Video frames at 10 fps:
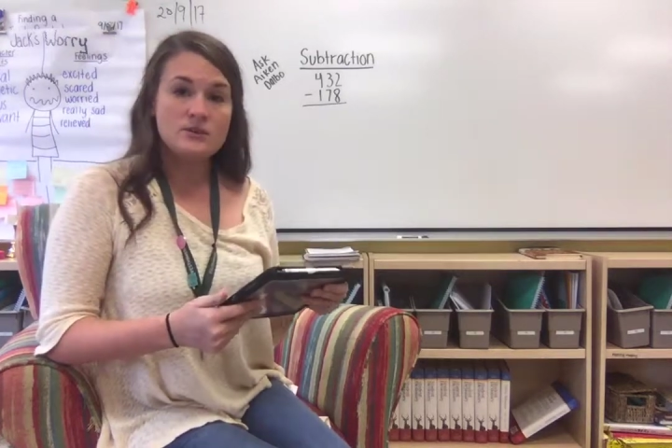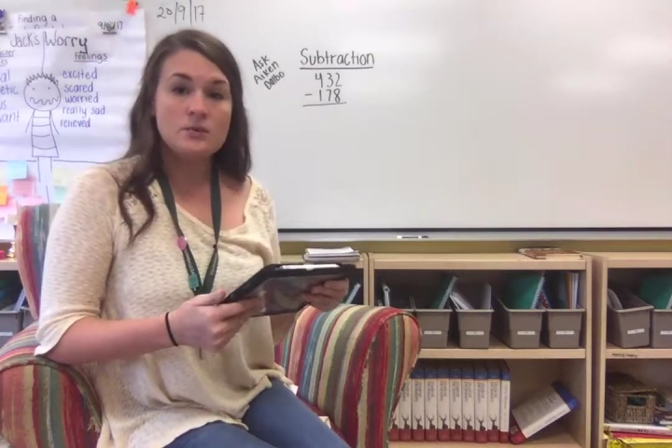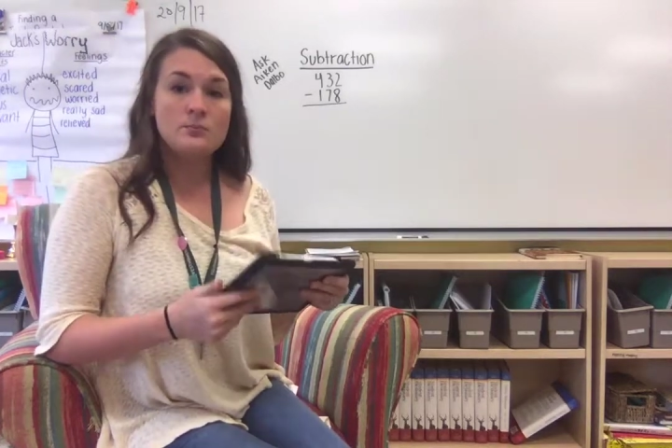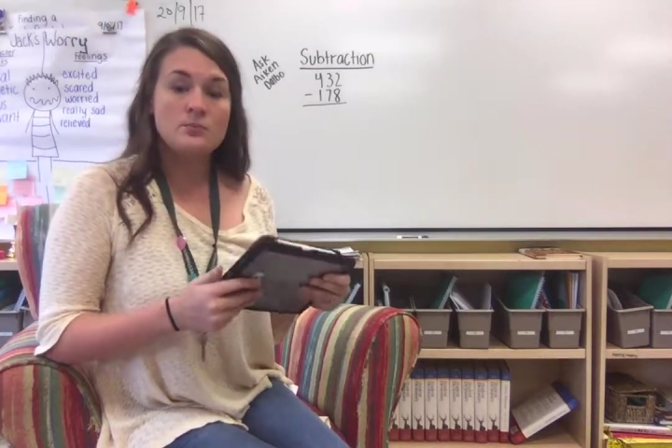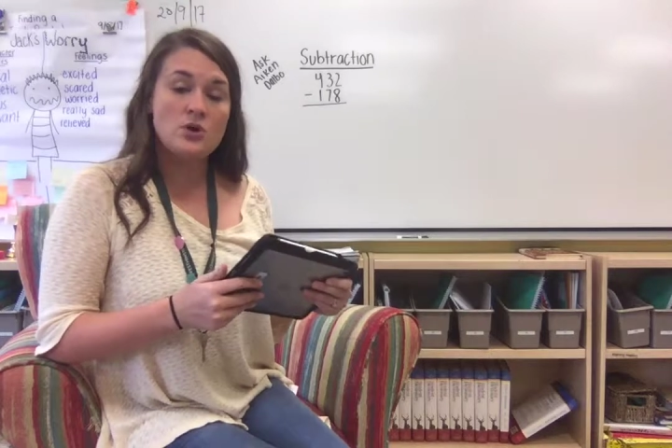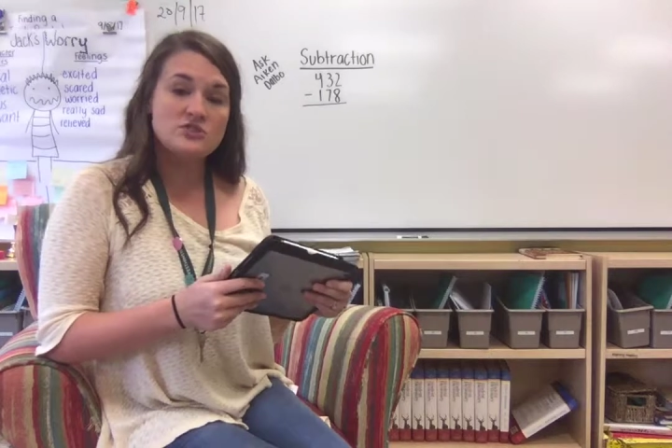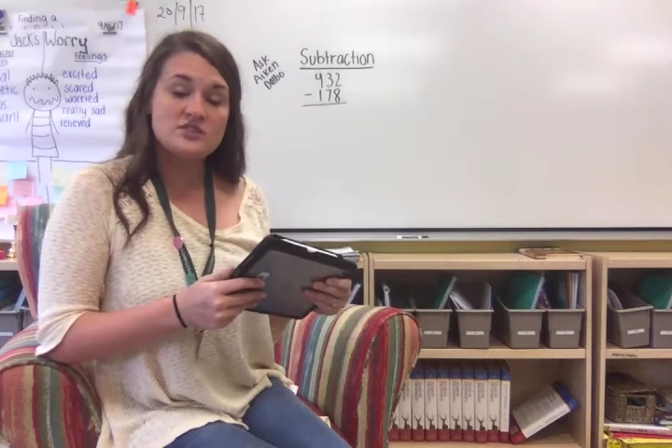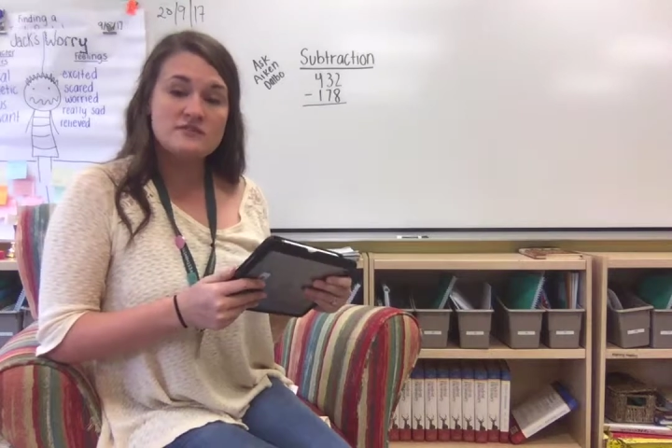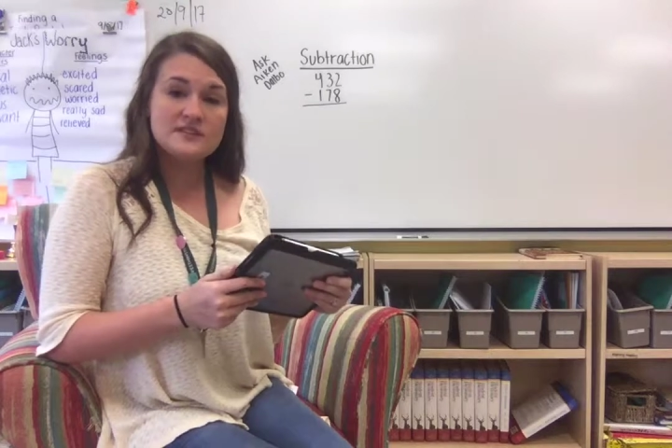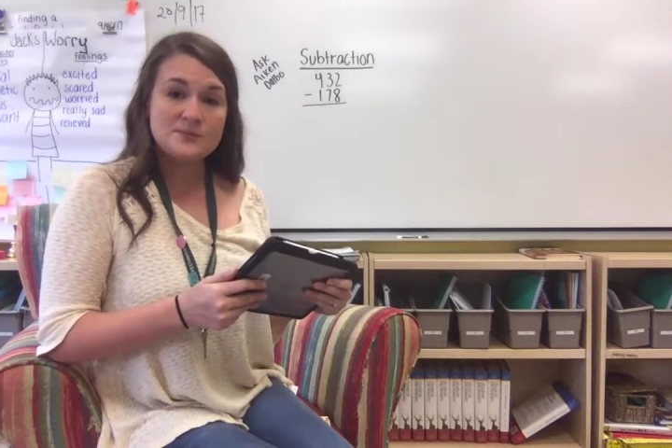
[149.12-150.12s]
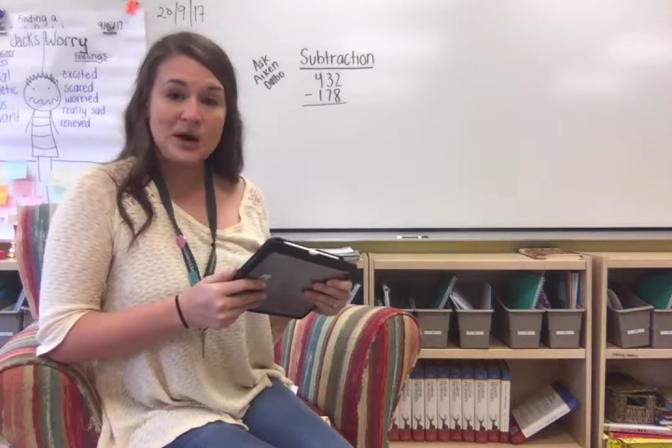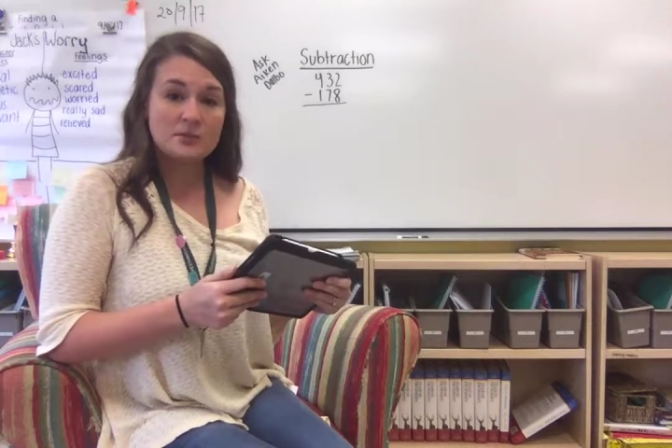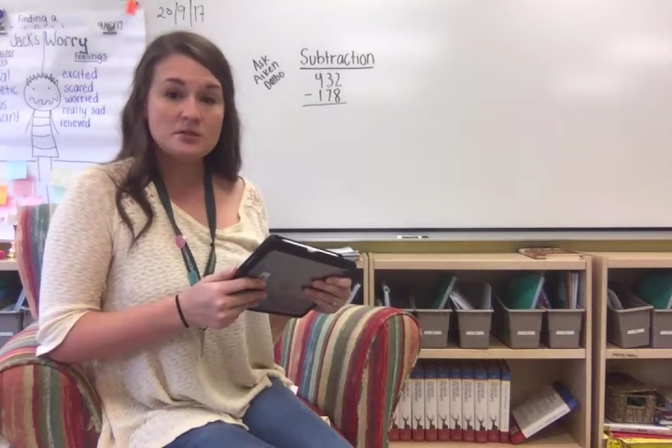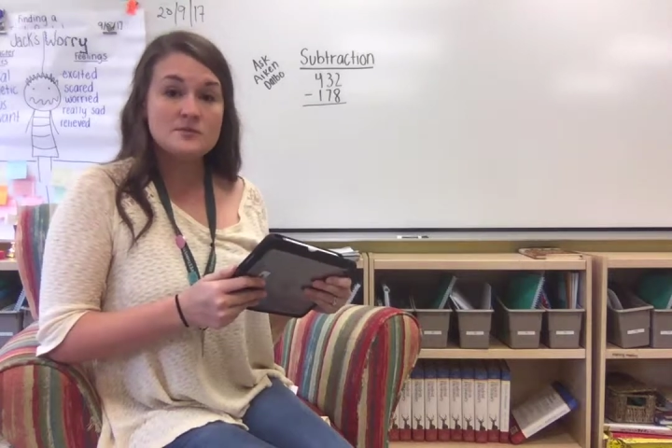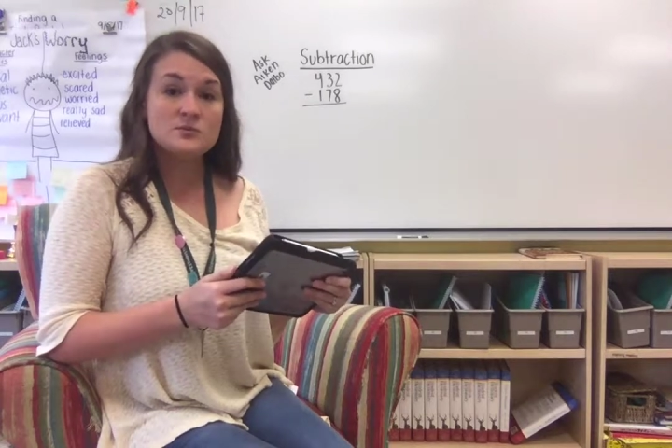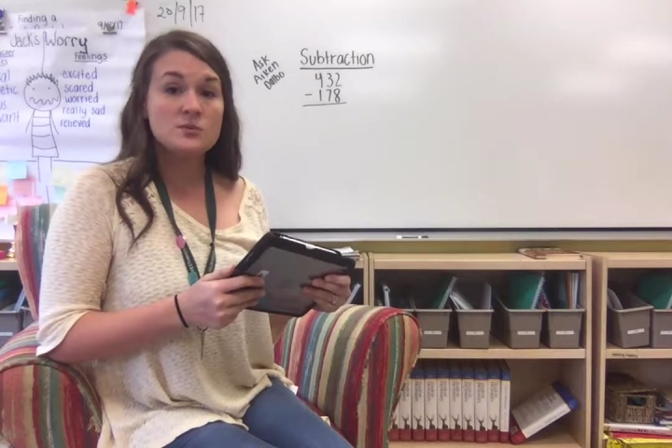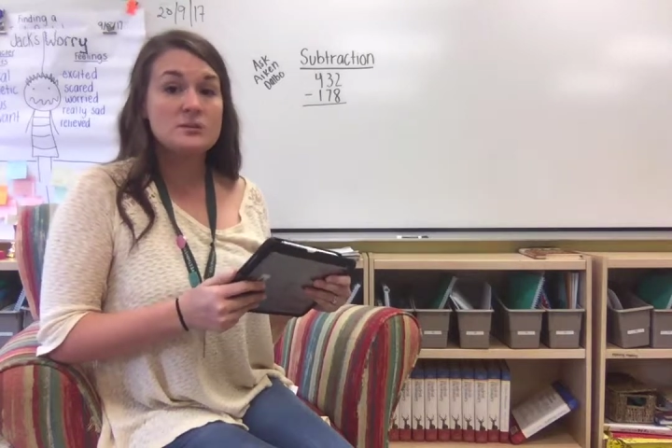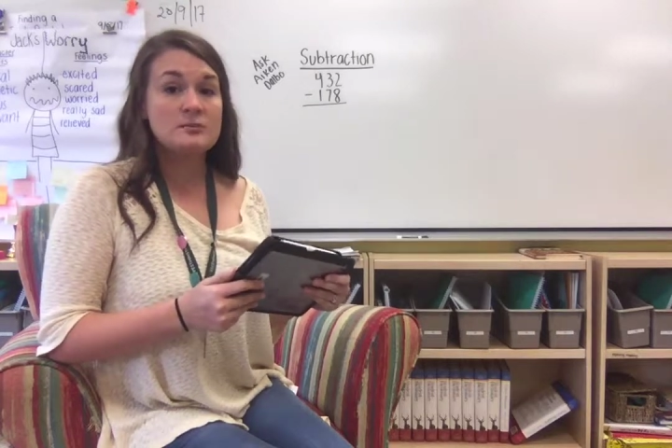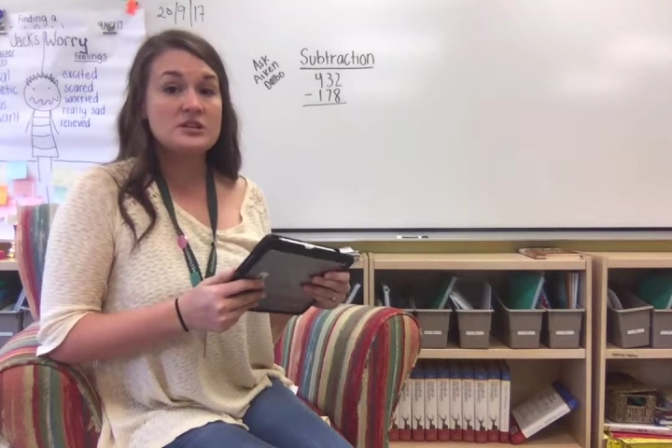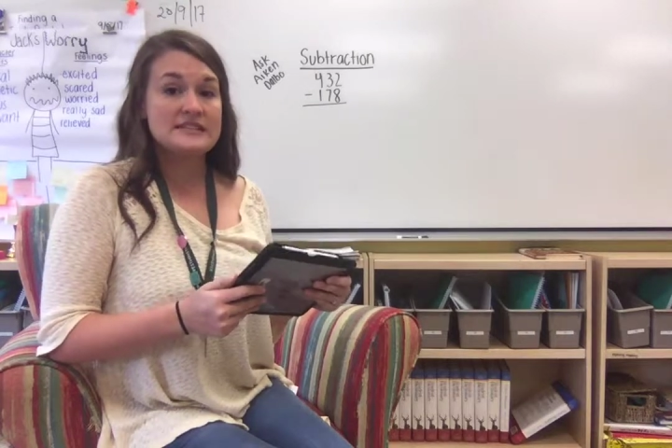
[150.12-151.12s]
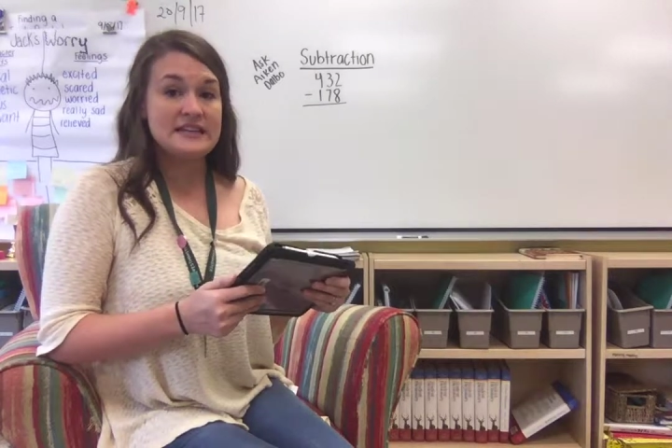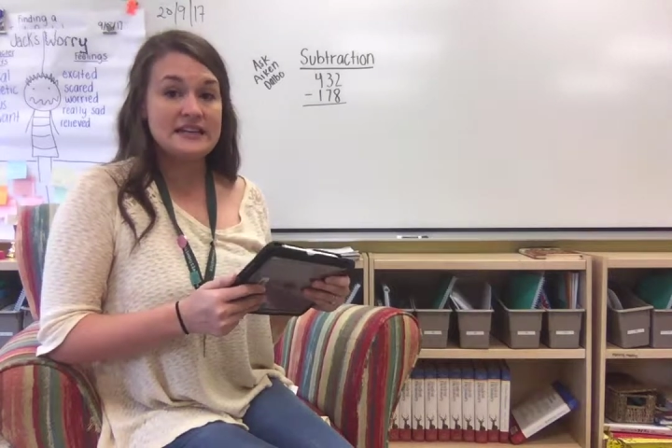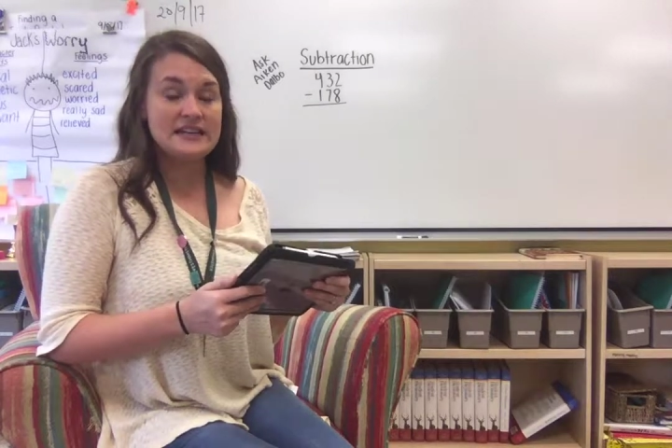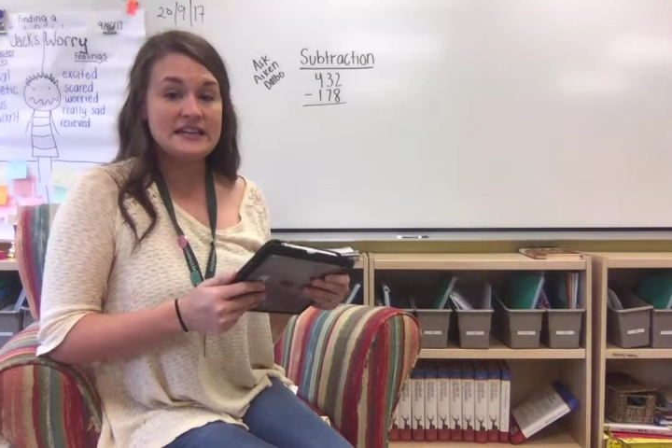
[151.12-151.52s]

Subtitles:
most of these problems would be presented